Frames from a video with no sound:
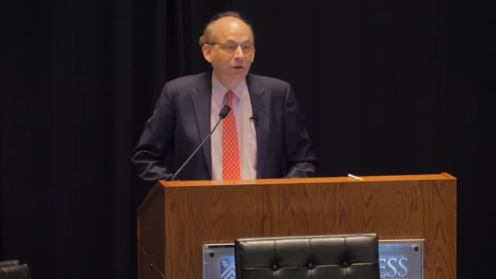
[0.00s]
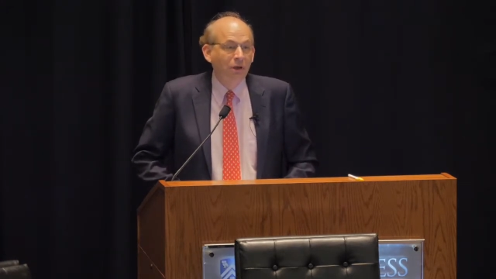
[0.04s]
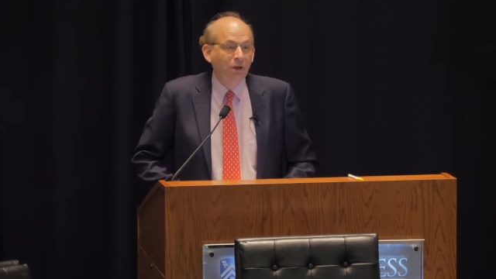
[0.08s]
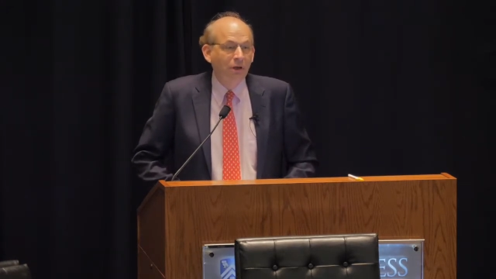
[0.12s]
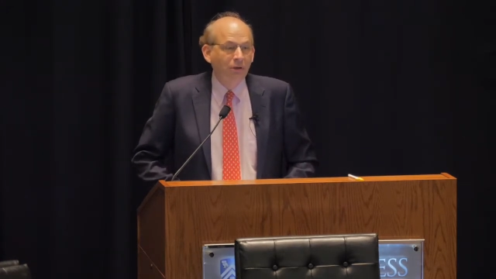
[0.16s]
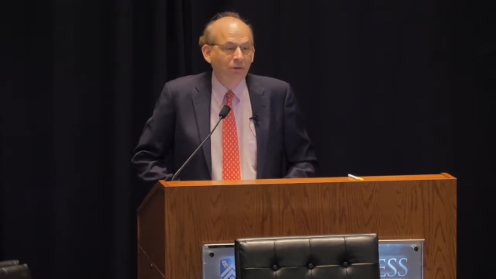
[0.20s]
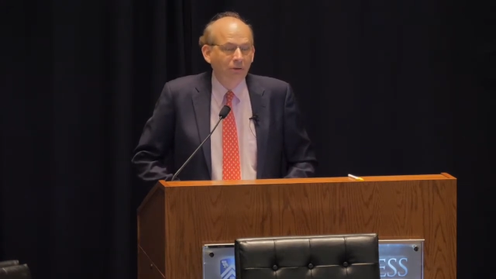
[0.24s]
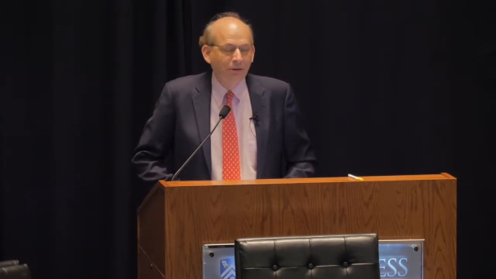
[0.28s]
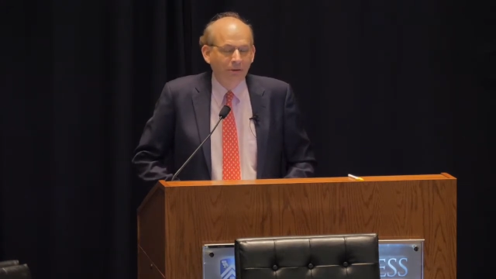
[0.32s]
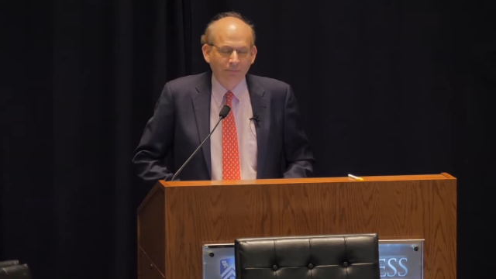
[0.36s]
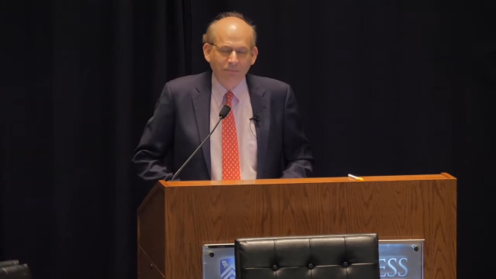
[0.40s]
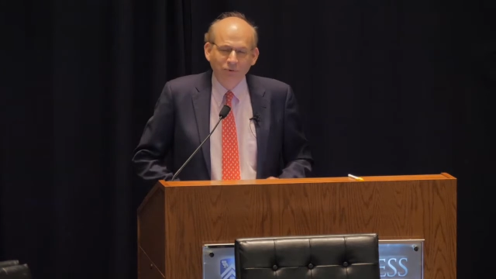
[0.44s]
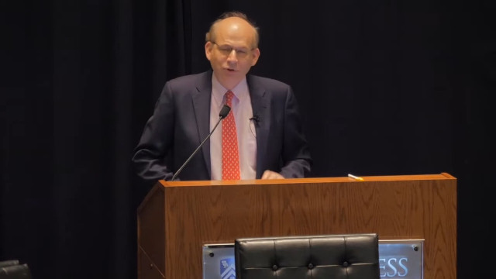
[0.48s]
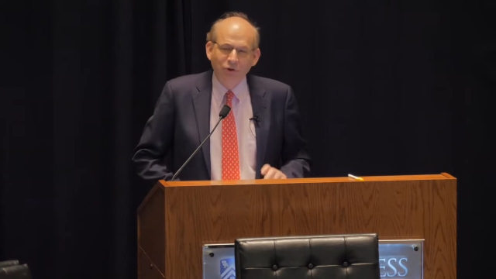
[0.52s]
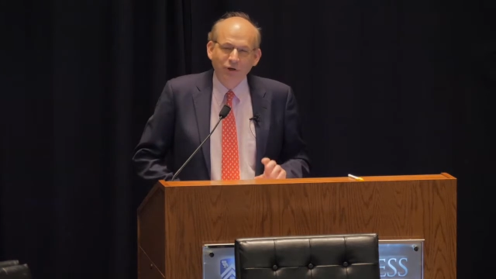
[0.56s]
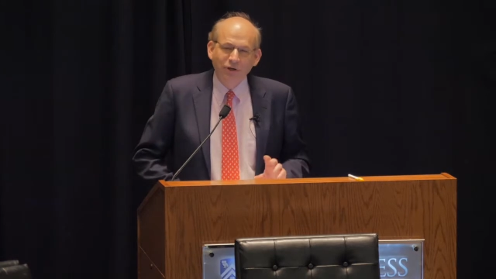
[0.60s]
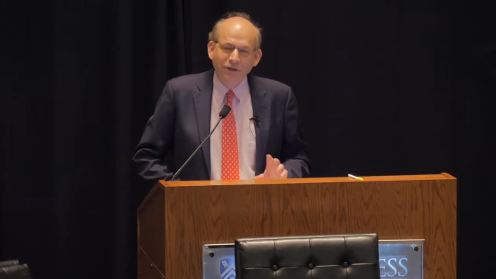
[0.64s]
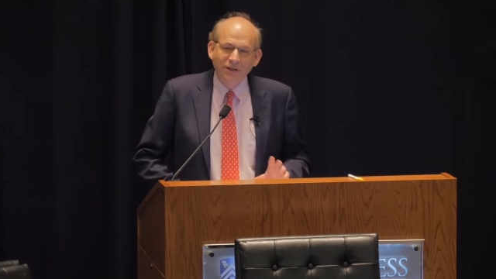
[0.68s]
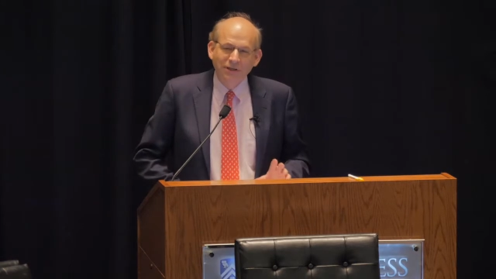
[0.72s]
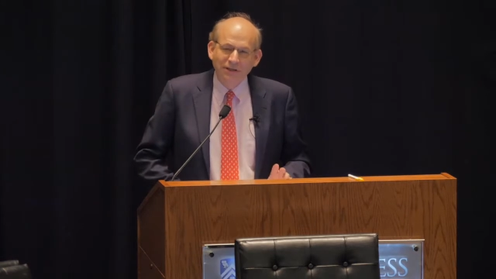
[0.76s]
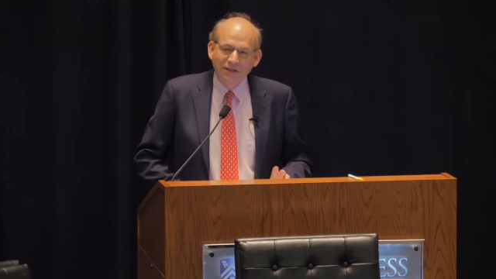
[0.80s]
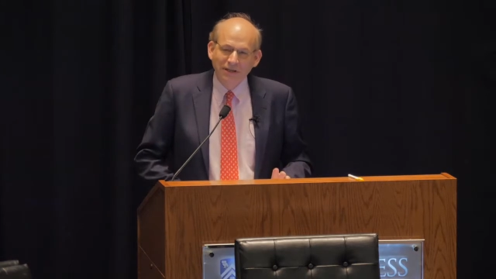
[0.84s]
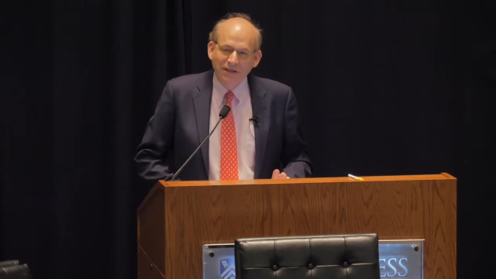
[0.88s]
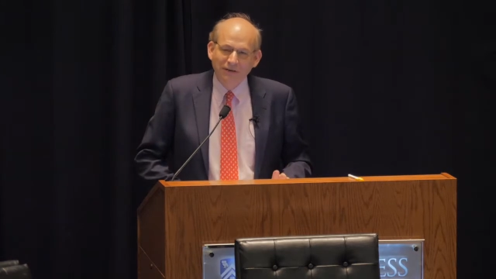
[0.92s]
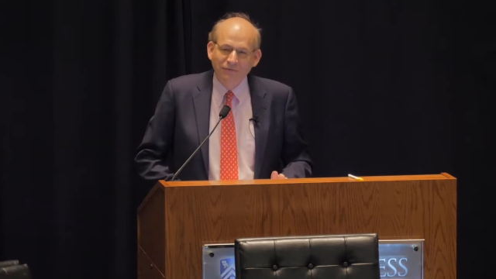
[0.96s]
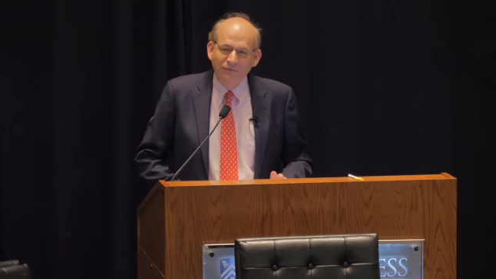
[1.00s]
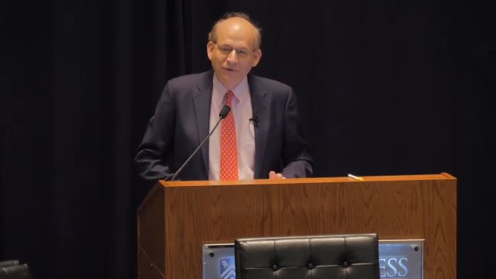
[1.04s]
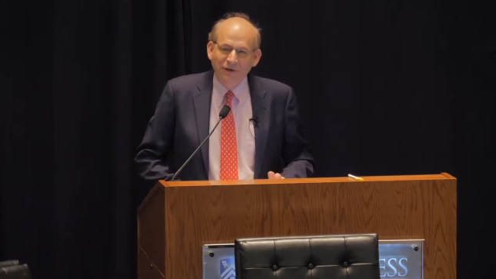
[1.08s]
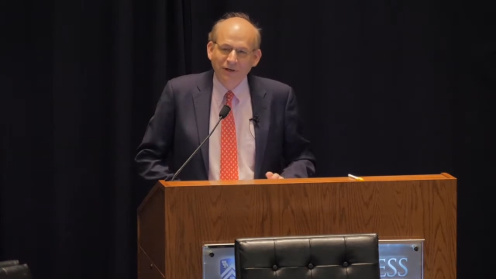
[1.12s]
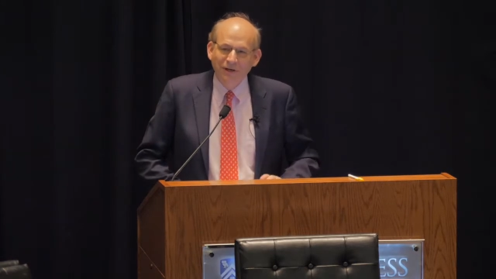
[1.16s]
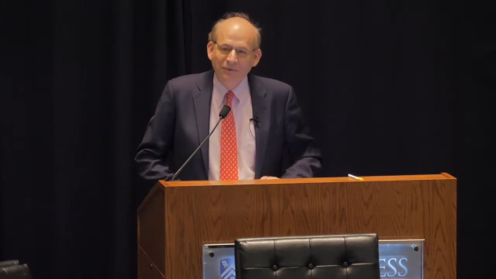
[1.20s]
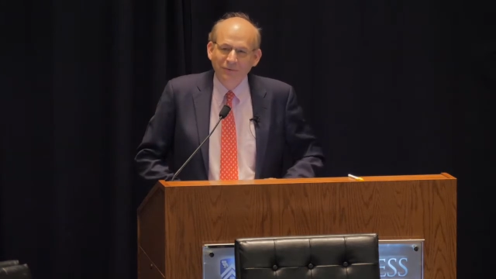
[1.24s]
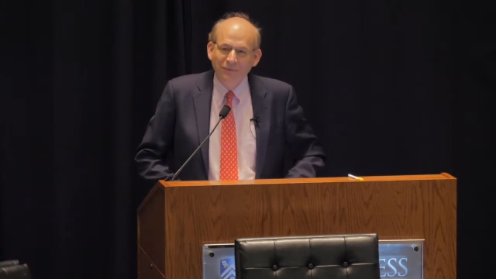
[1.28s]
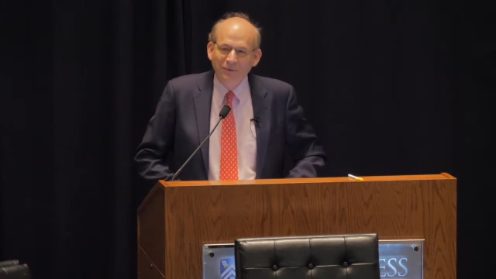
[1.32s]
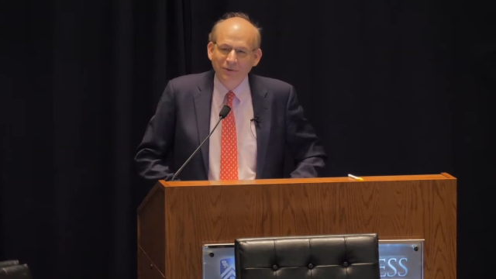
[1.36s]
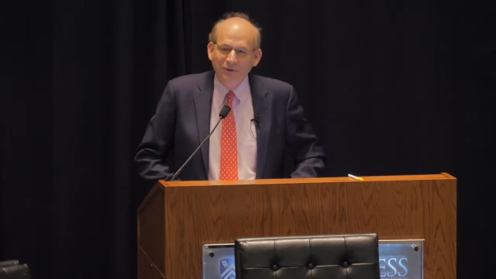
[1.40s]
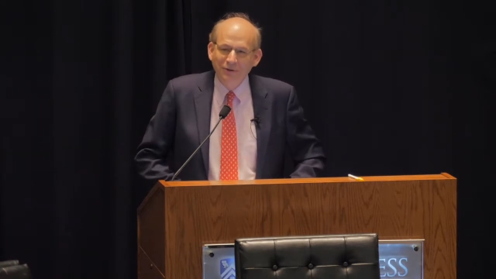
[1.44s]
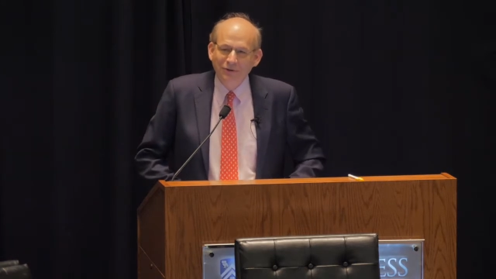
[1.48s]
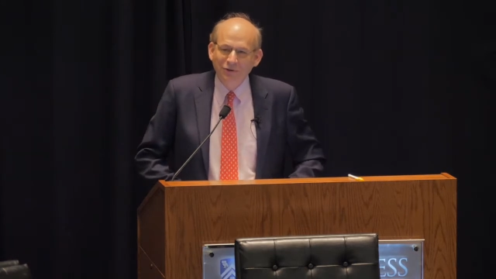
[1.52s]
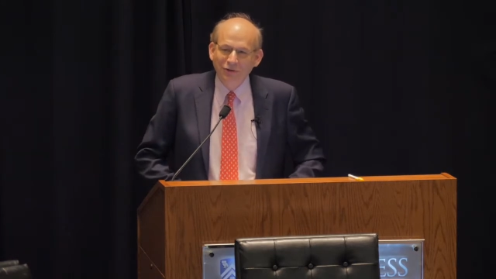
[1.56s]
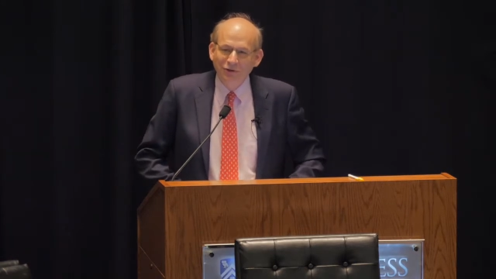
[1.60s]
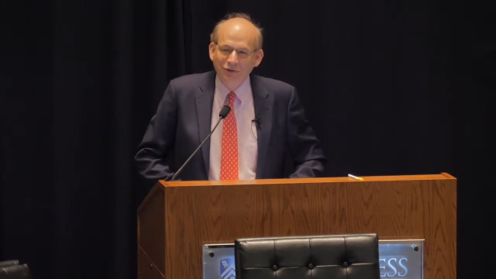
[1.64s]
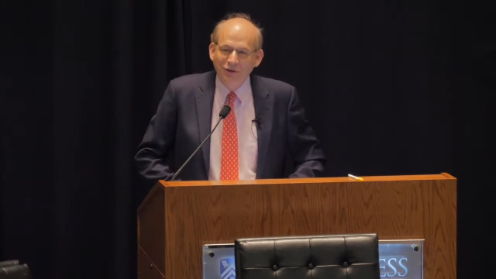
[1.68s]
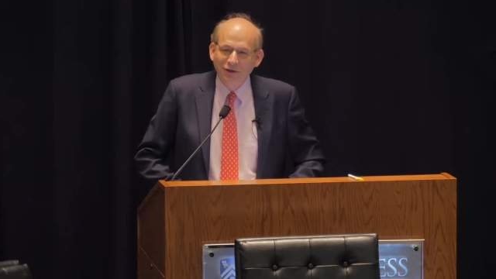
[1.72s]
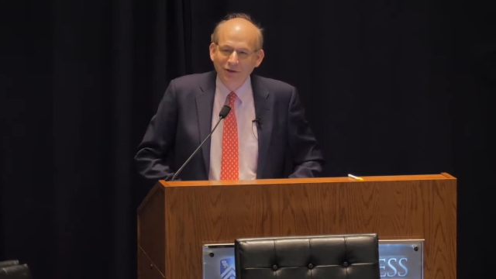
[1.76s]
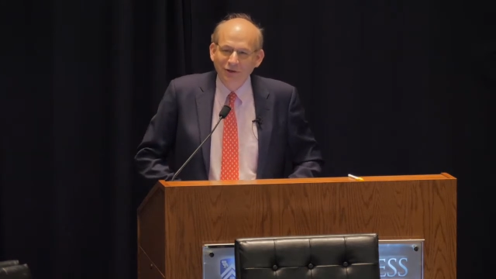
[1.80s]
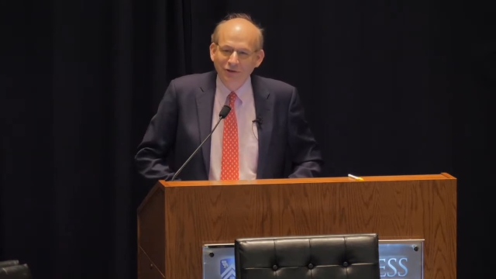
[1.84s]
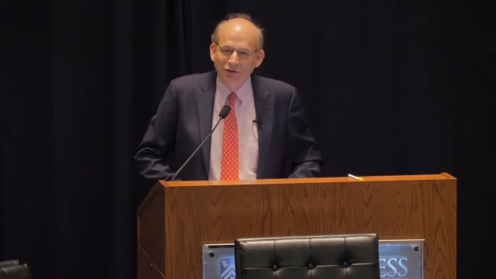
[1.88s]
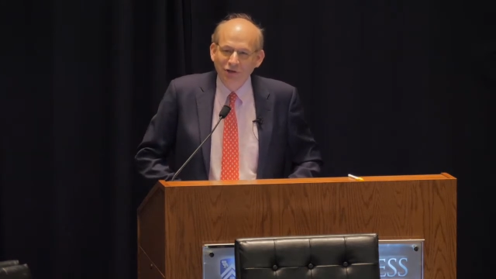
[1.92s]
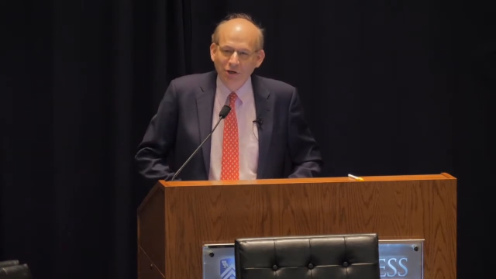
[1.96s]
this evening
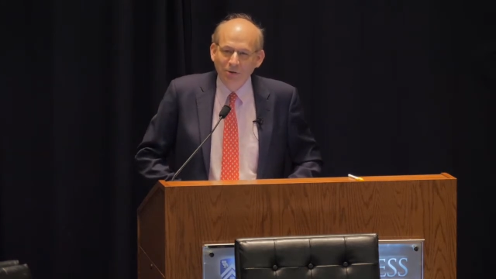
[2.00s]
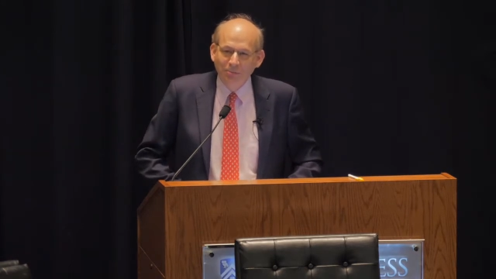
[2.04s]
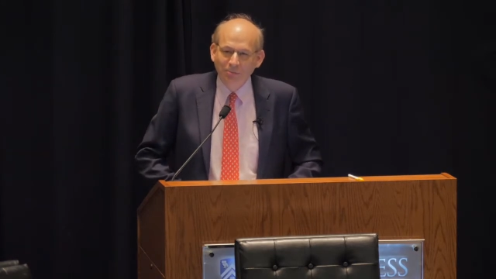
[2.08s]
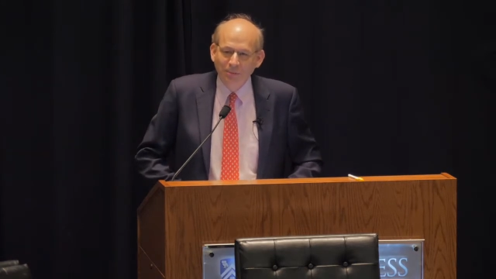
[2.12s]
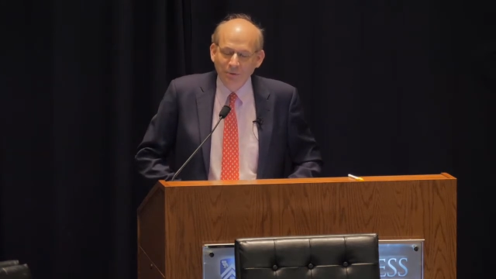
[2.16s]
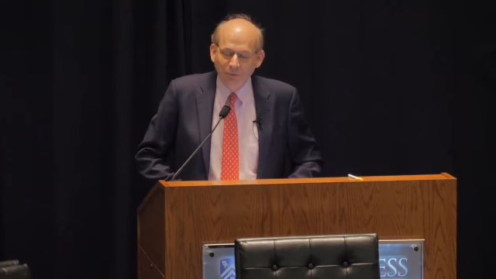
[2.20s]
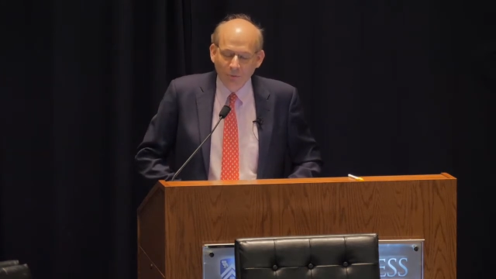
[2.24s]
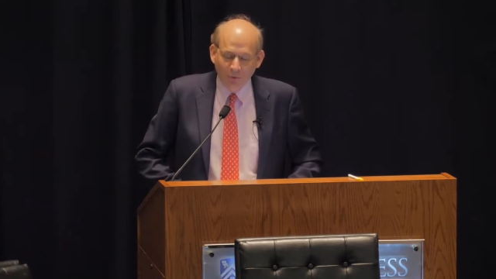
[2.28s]
with Jeremy